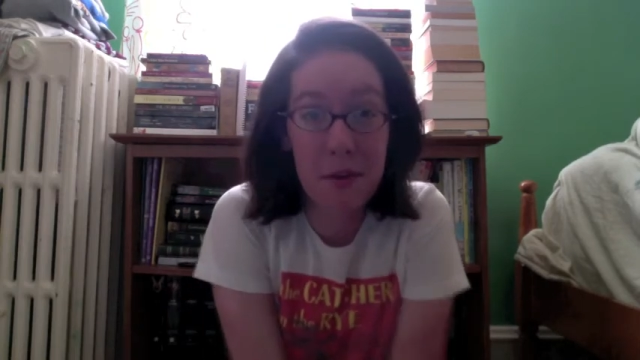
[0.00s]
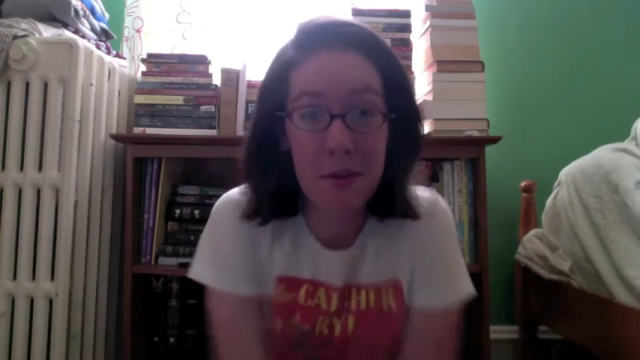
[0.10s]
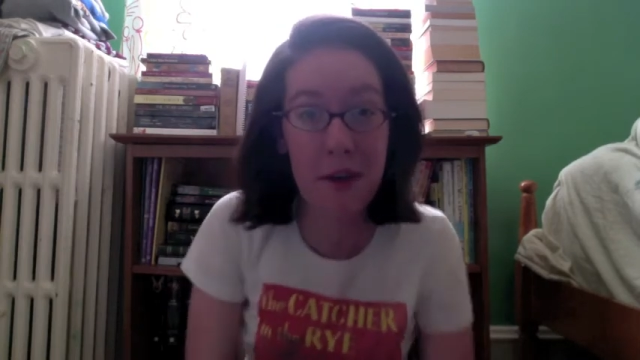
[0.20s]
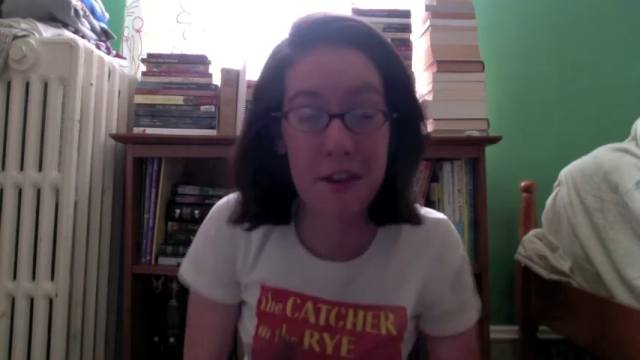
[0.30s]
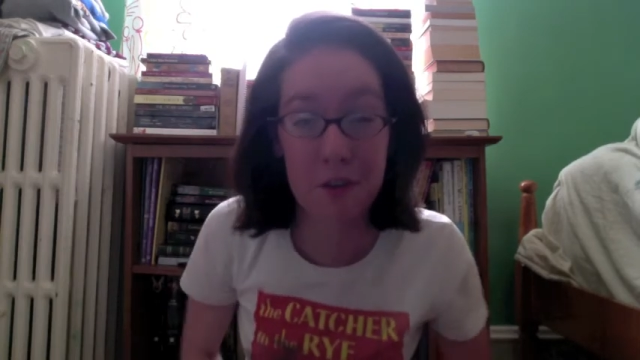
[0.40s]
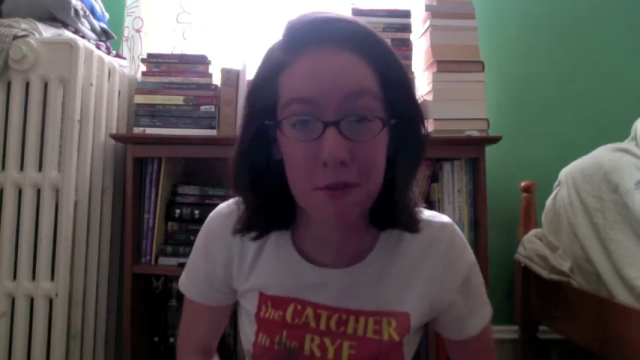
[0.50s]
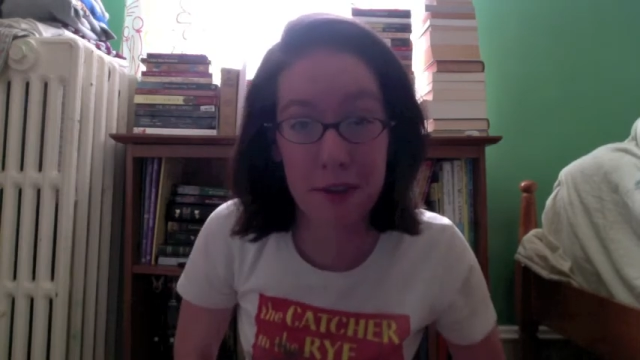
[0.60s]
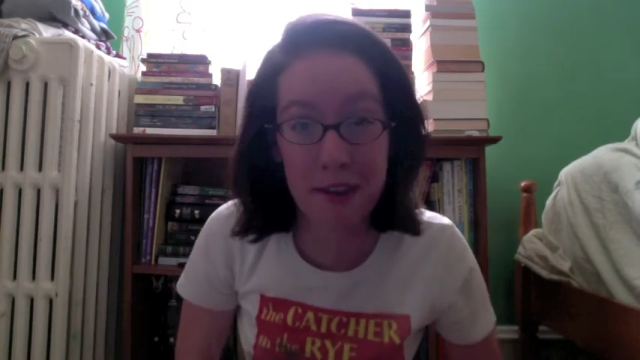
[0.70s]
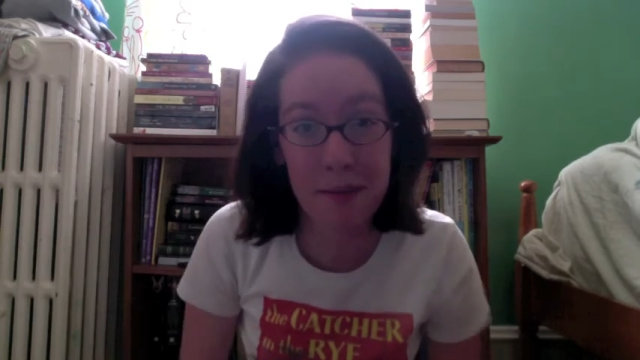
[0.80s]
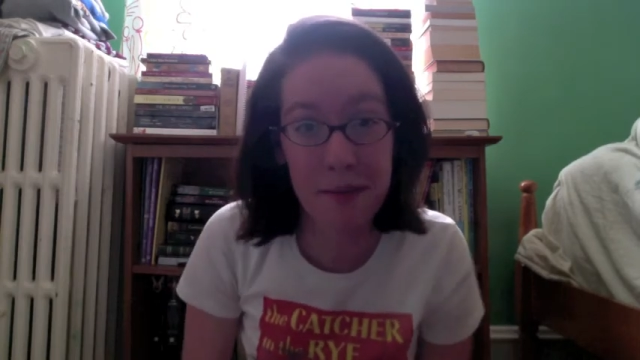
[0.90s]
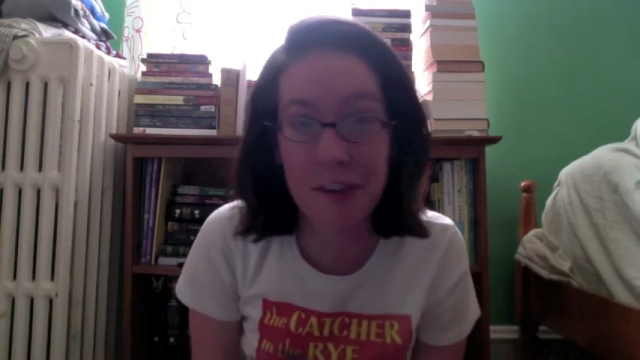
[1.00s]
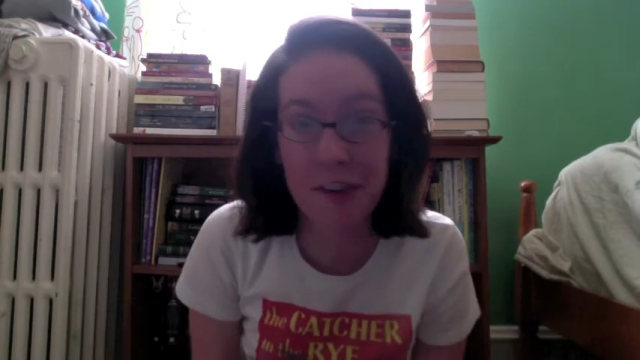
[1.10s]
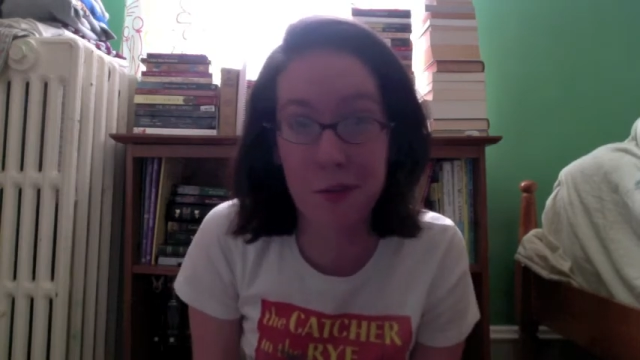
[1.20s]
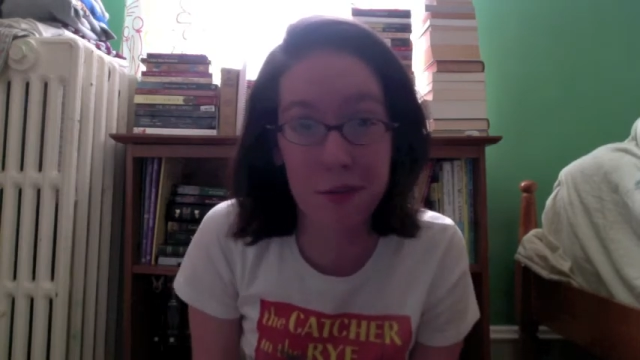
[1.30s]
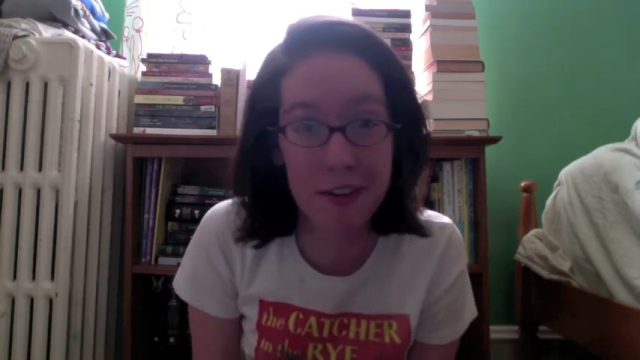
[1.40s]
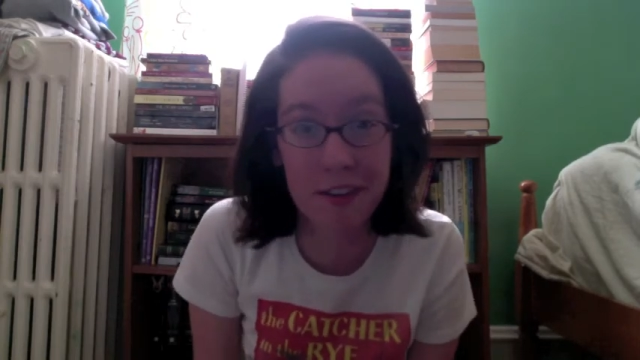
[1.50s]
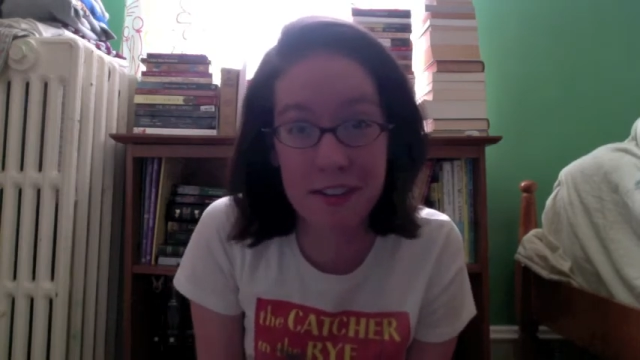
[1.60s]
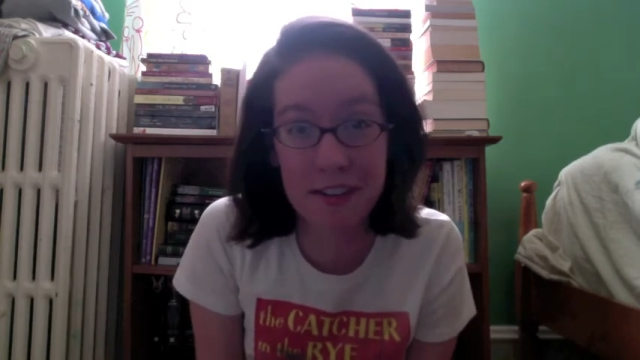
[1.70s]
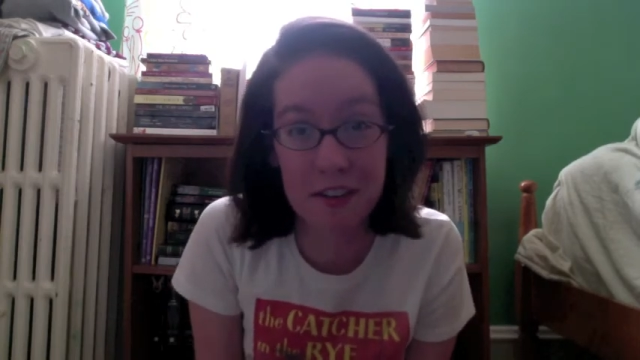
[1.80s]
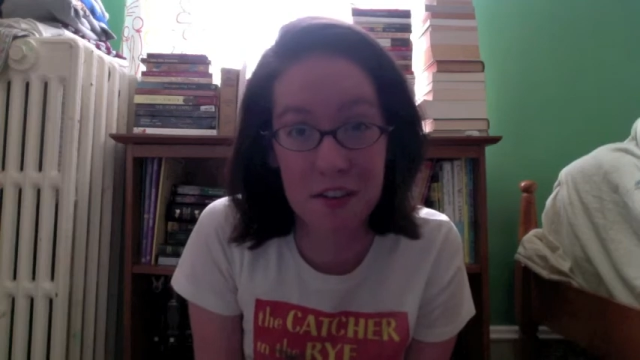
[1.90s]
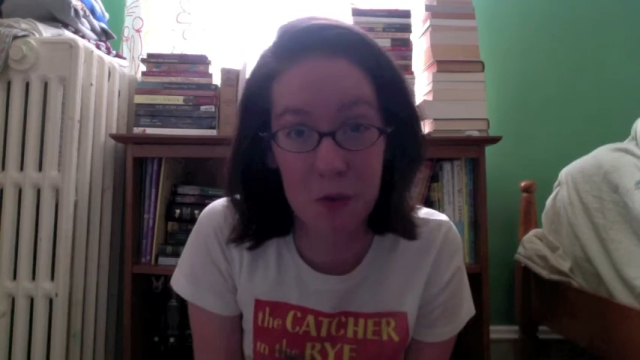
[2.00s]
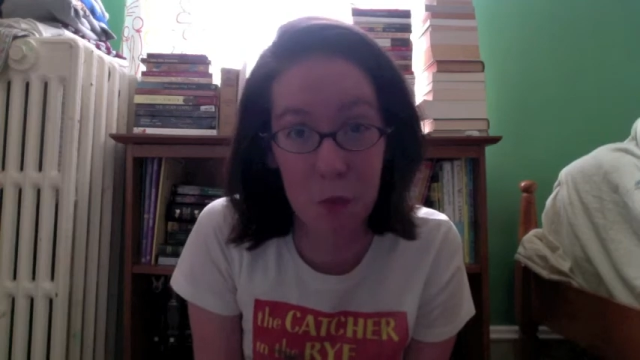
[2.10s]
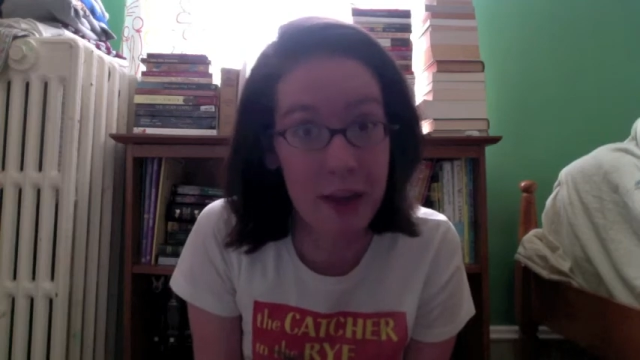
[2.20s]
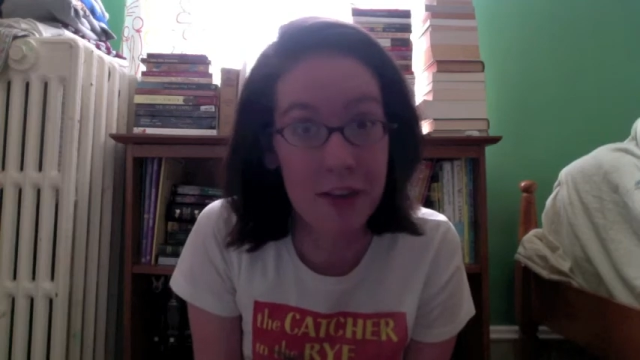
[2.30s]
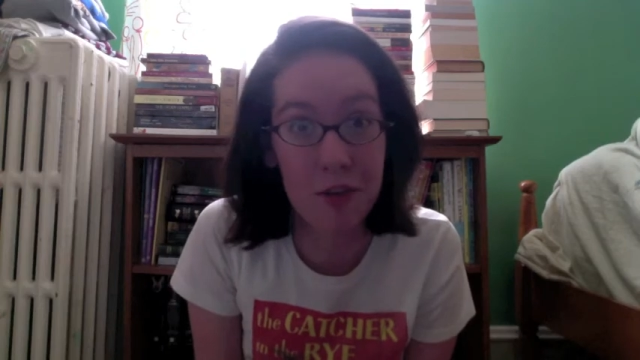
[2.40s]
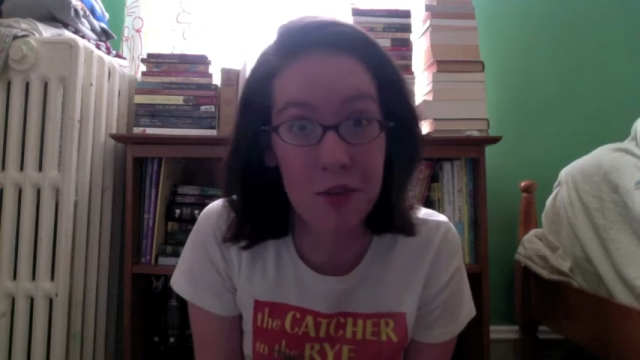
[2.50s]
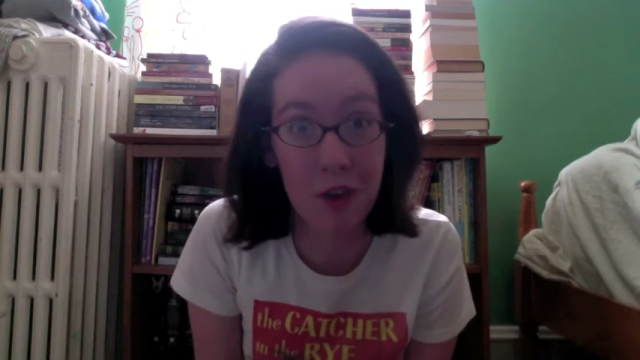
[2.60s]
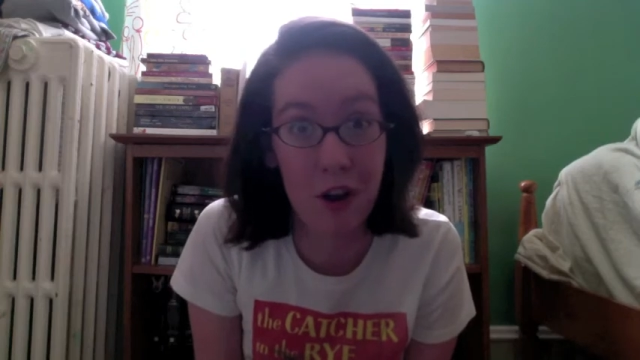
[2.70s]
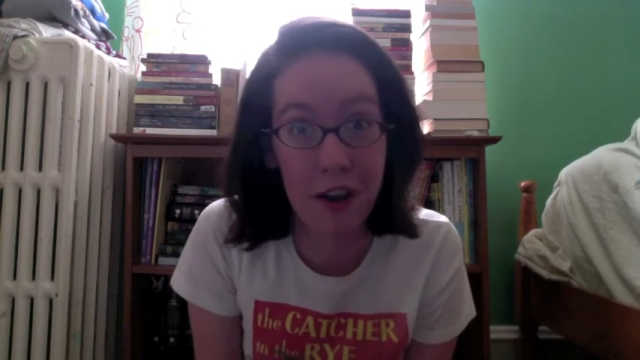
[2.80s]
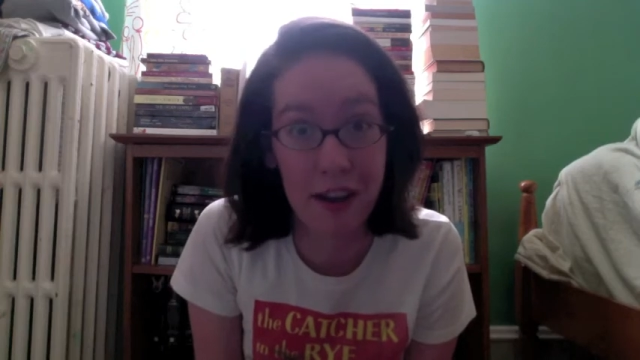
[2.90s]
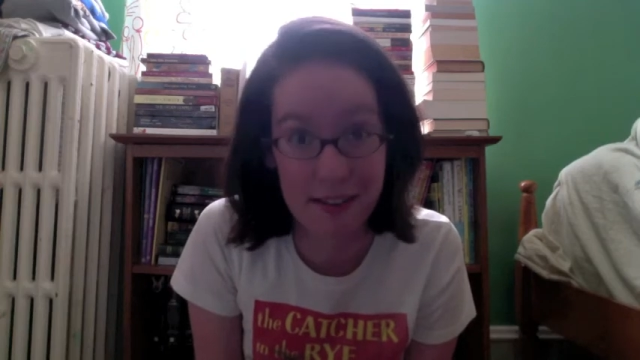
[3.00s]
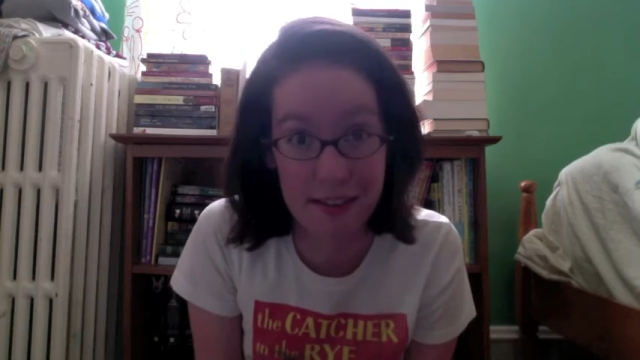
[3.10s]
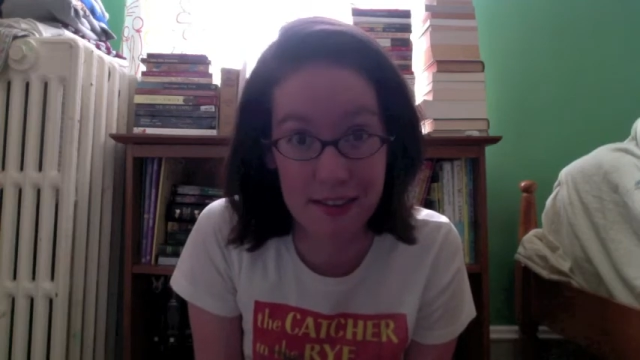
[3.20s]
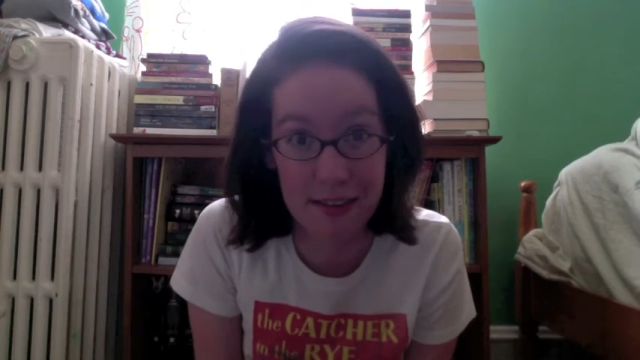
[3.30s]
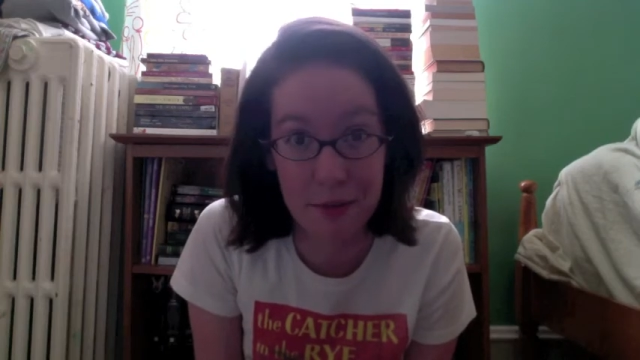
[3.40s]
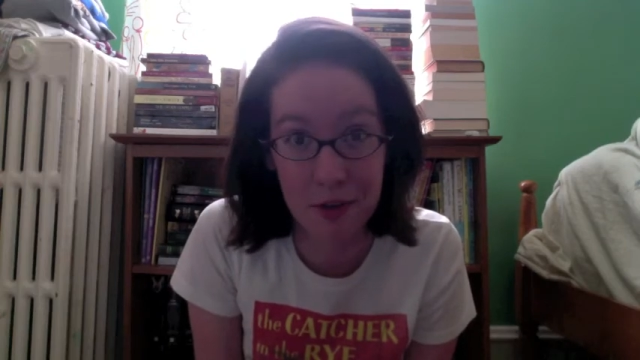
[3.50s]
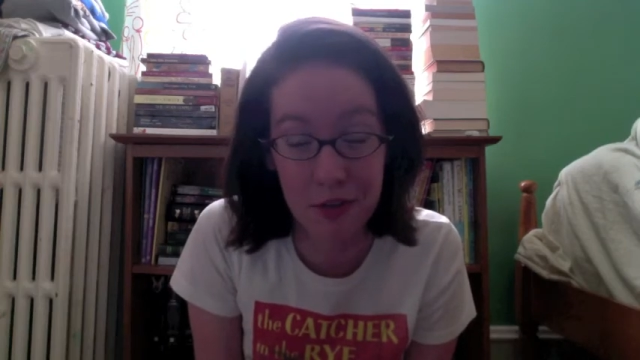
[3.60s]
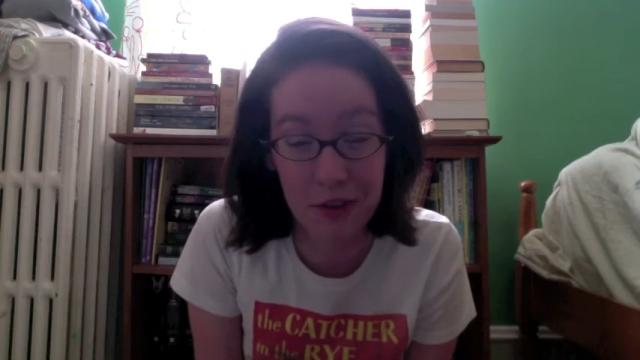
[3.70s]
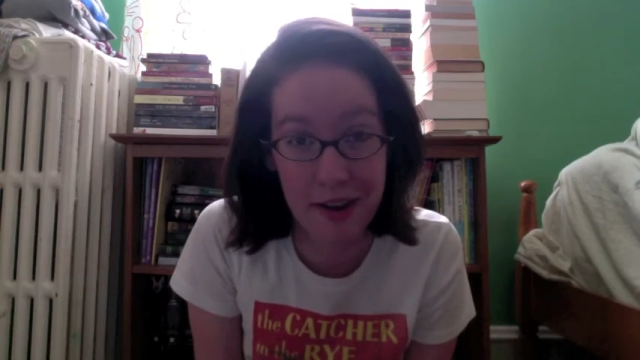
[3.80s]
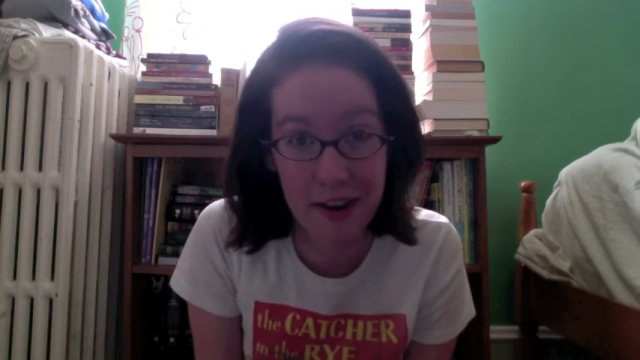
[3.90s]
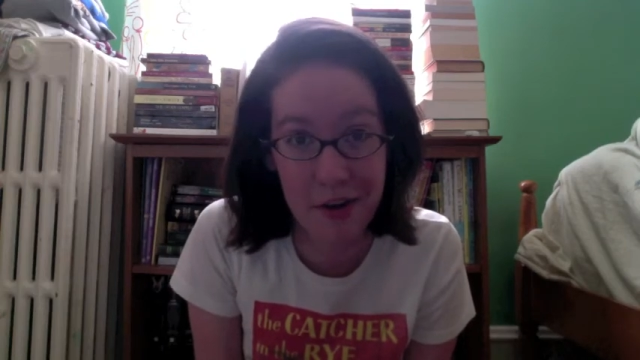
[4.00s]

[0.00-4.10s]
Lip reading: guys are reading. My to-read list is way too long at 60 books right now,